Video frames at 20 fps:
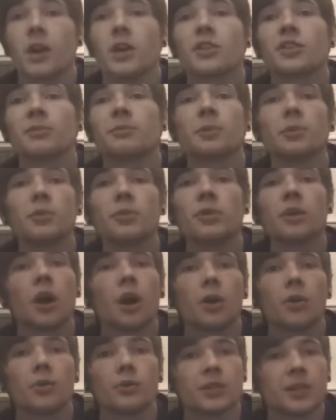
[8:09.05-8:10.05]
Smooth
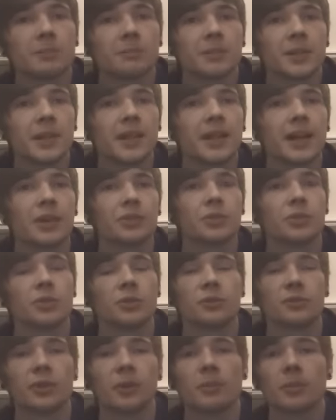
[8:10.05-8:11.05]
Coat simply allows you
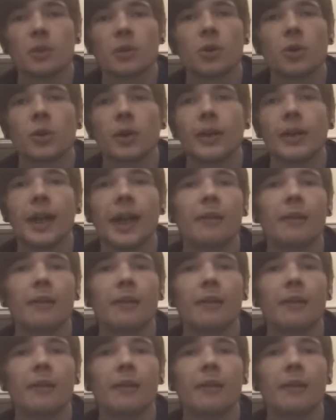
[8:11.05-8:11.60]
to flip a coin